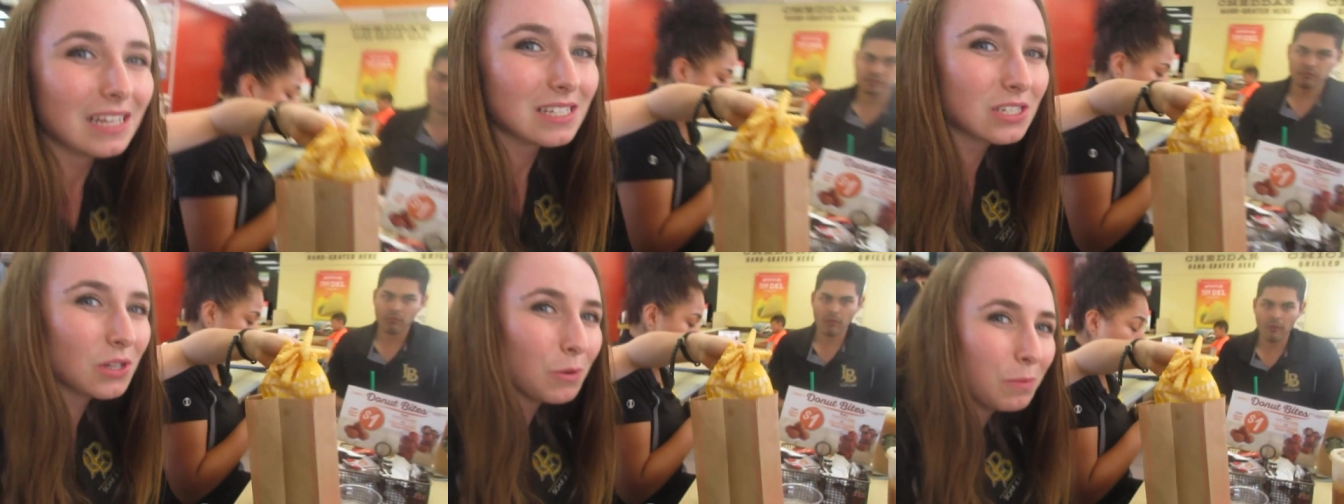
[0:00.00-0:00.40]

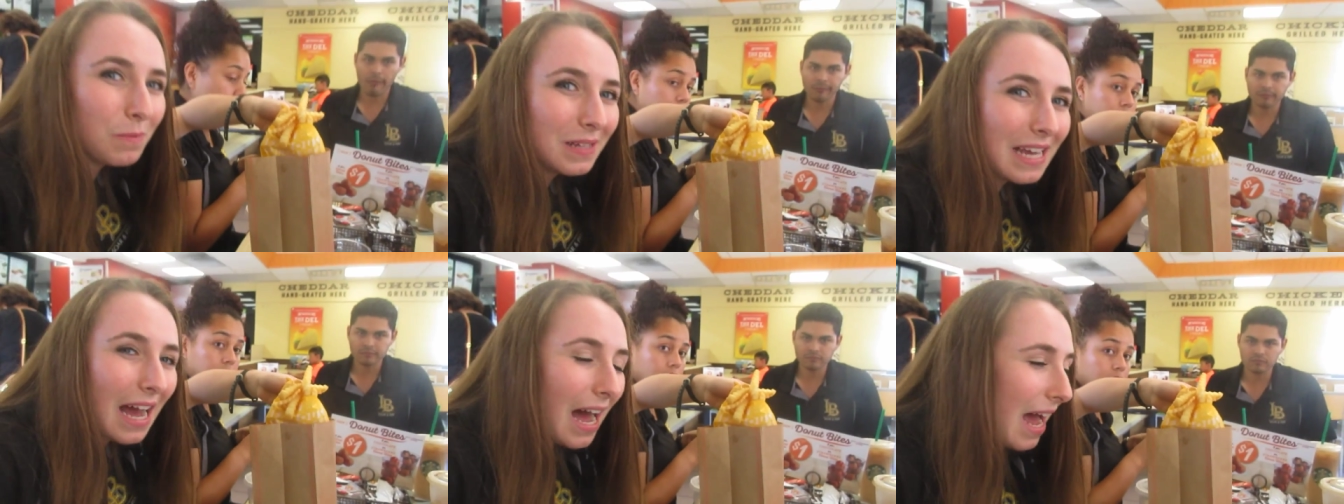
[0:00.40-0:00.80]
So
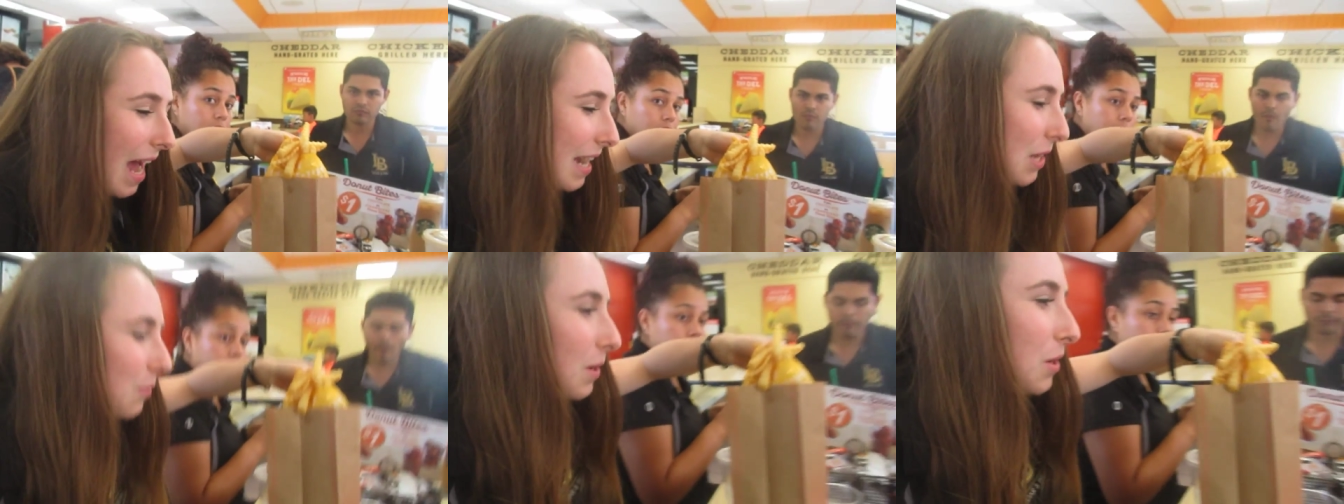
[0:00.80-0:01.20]
yeah,
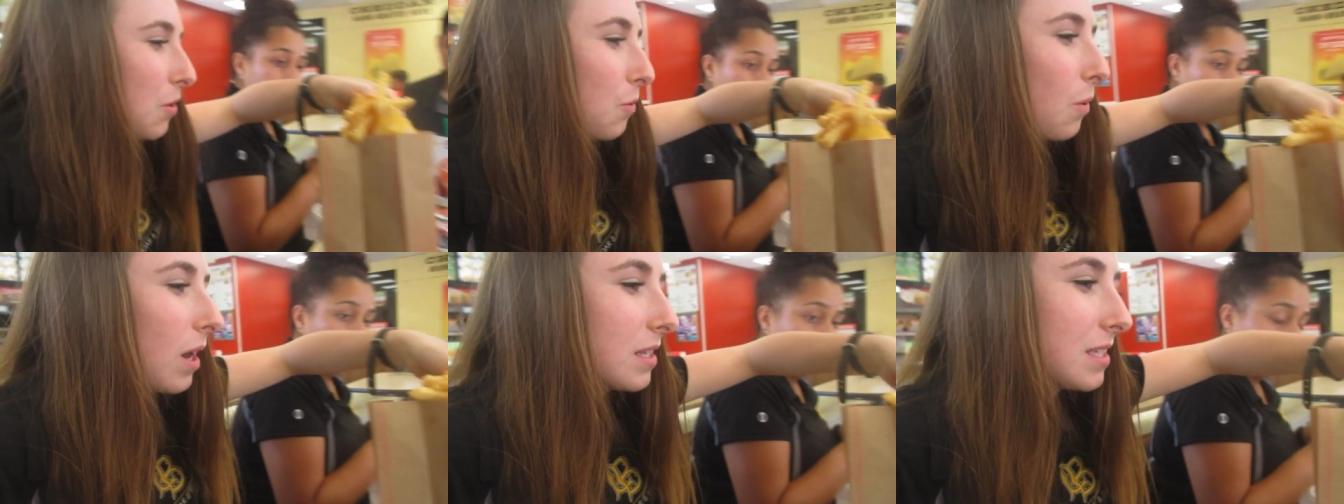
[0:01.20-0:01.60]
anyone
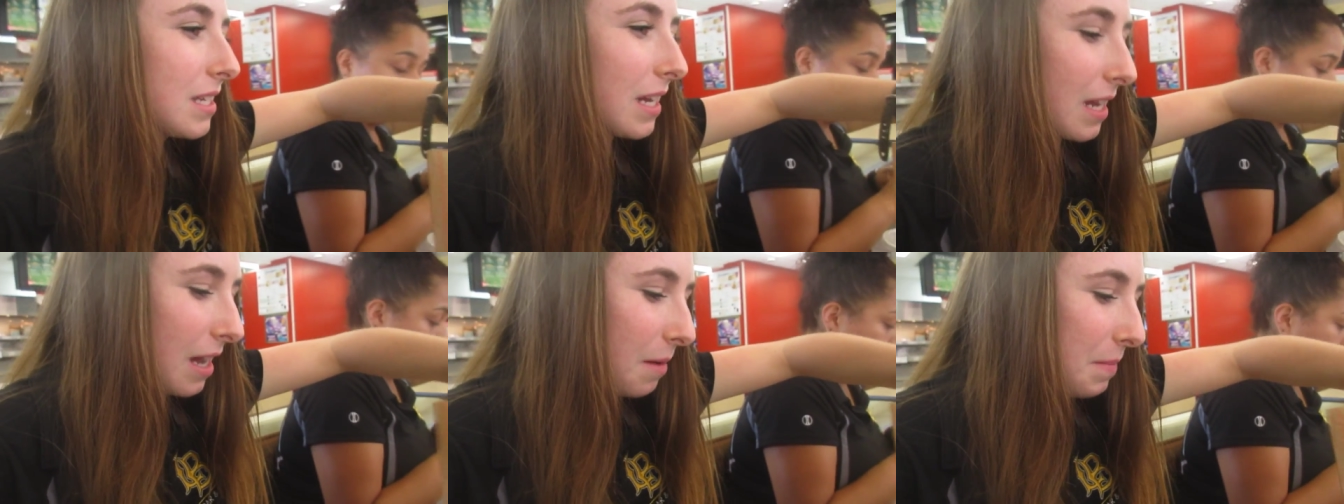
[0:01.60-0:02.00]
who wants
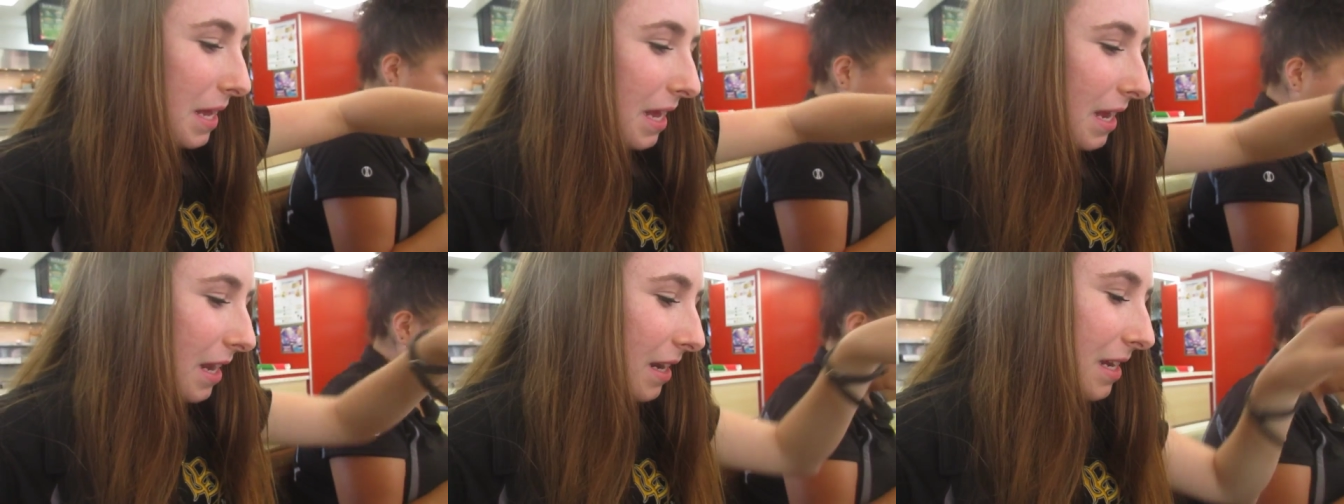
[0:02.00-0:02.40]
it, come
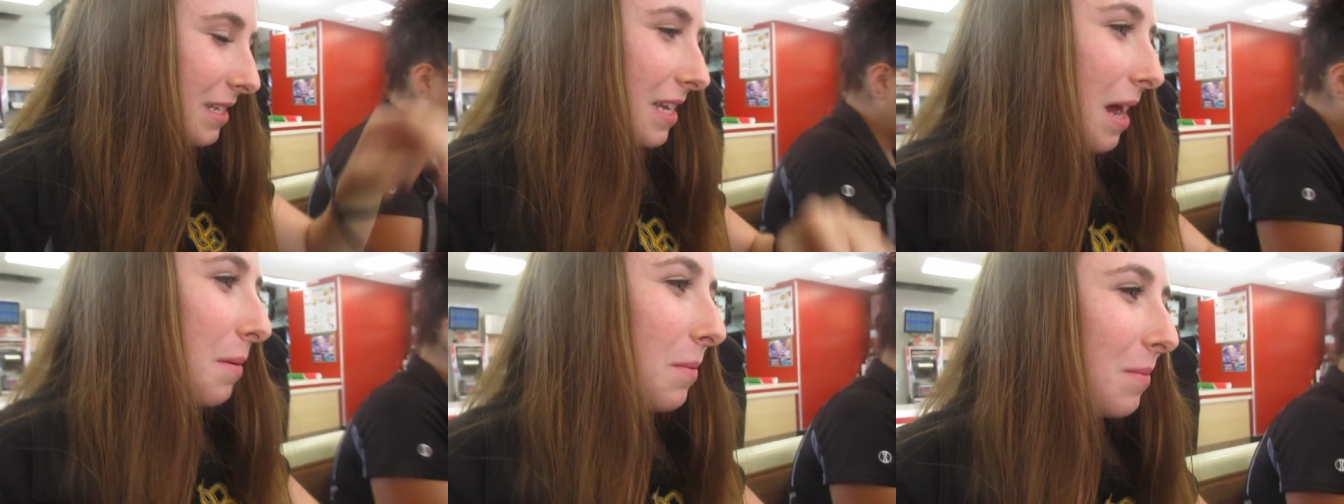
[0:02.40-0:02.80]
eat,
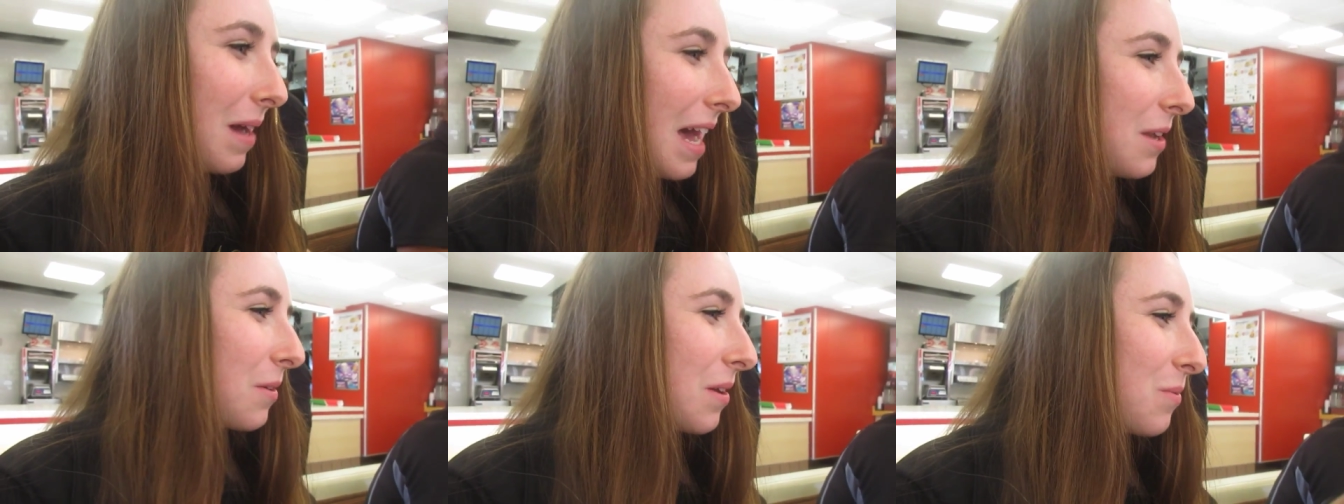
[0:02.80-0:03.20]
because I'm
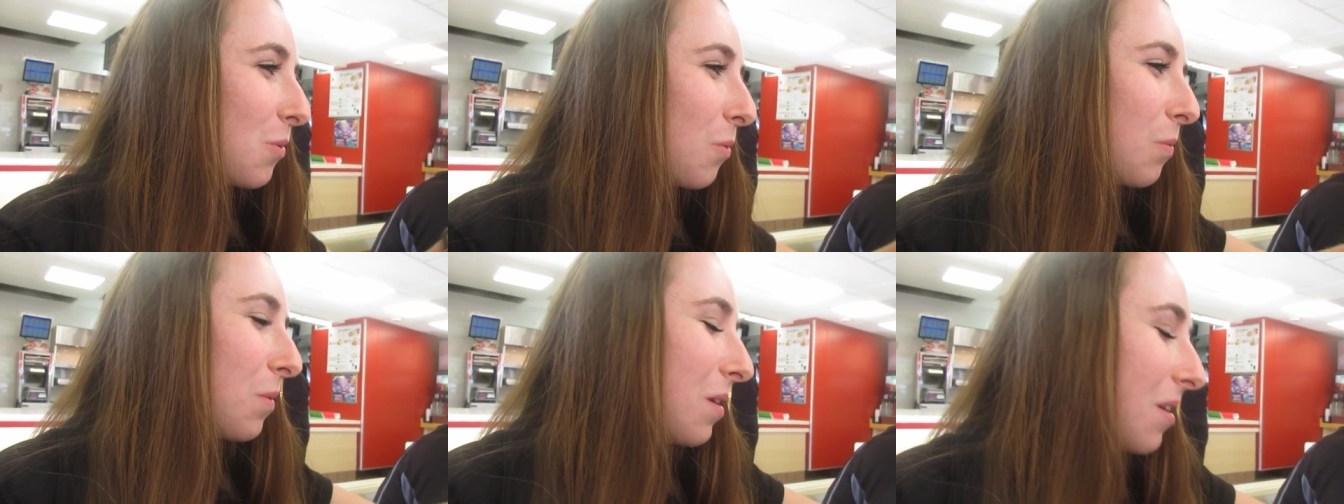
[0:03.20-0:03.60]
I don't
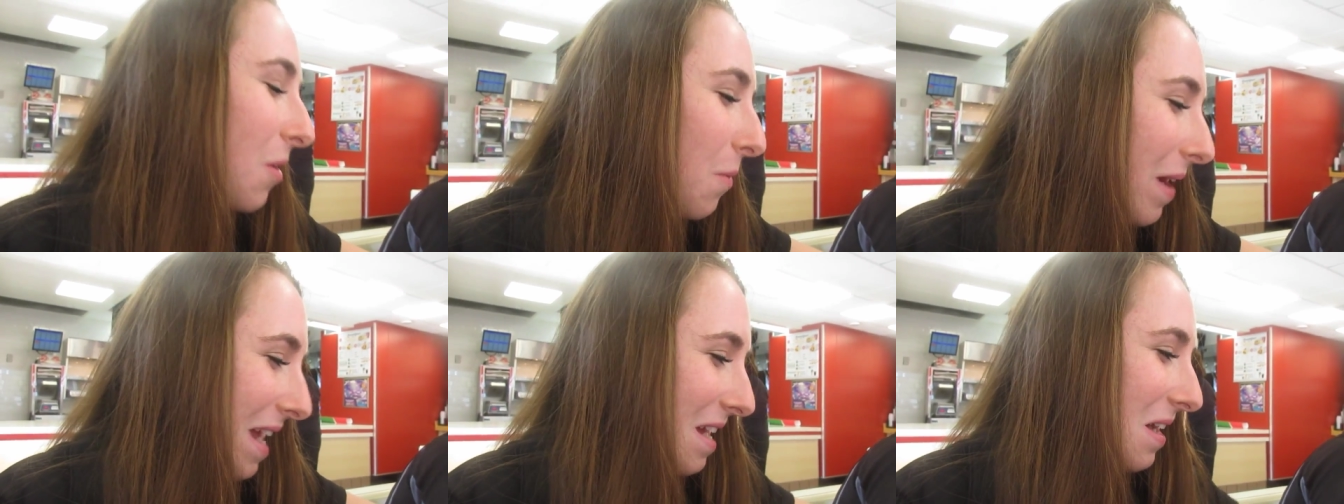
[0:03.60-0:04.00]
even
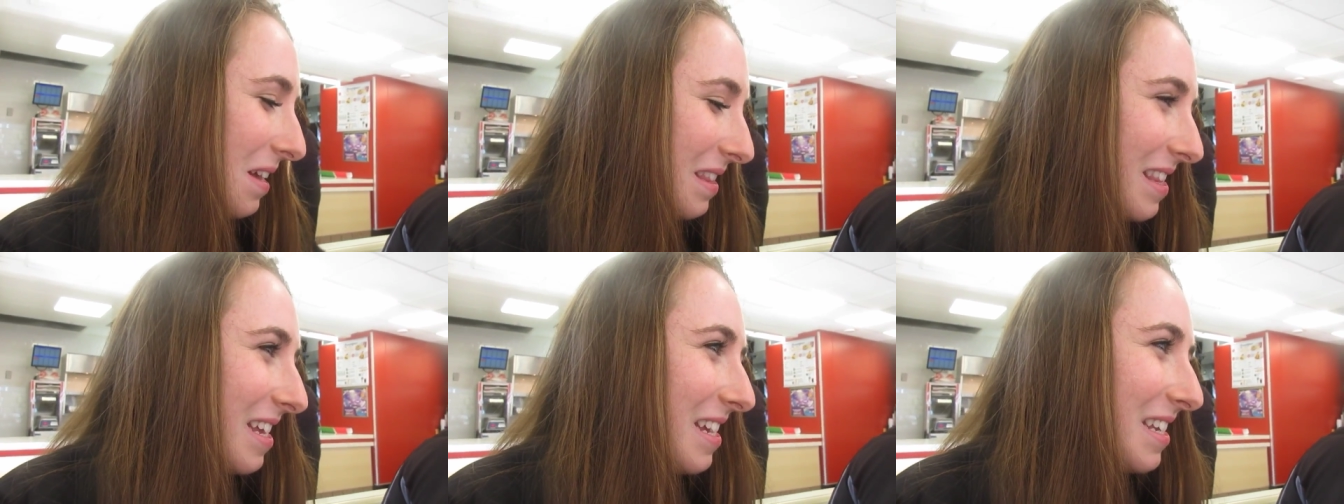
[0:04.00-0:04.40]
know what I
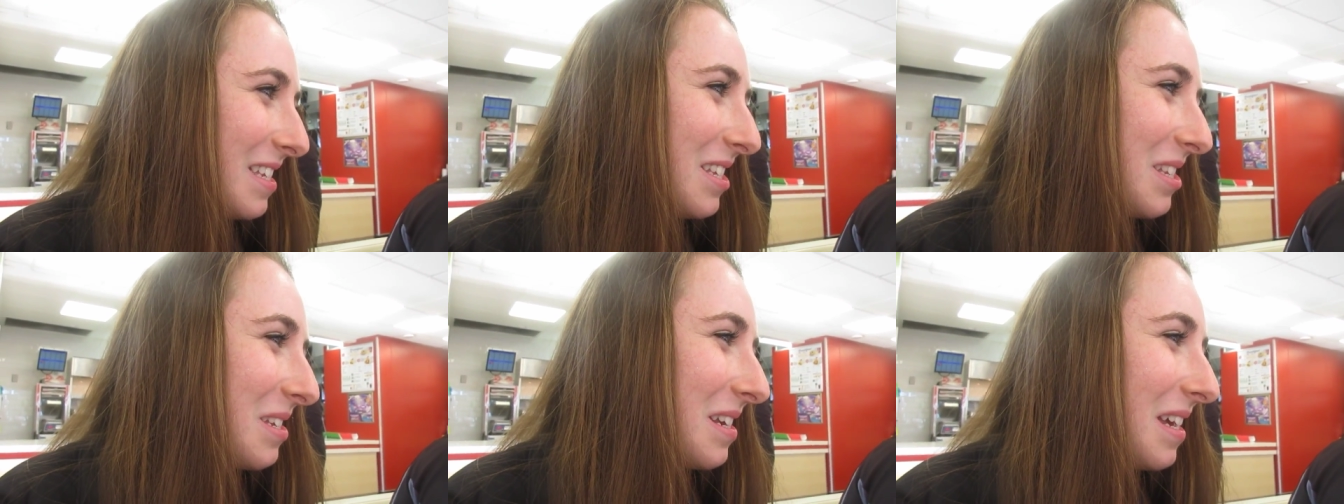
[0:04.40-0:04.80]
got for
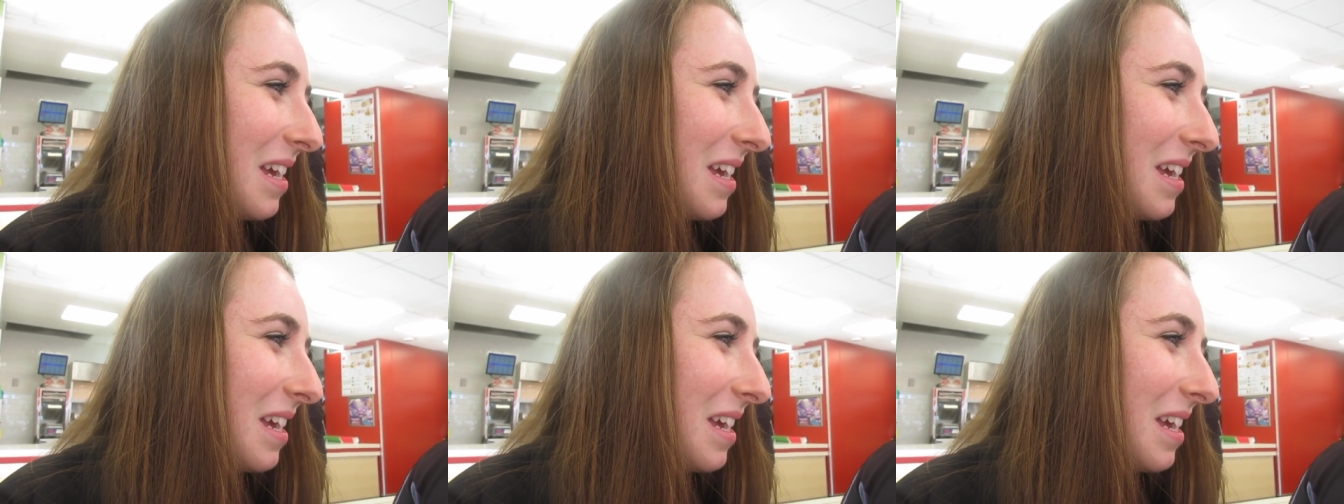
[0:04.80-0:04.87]
this.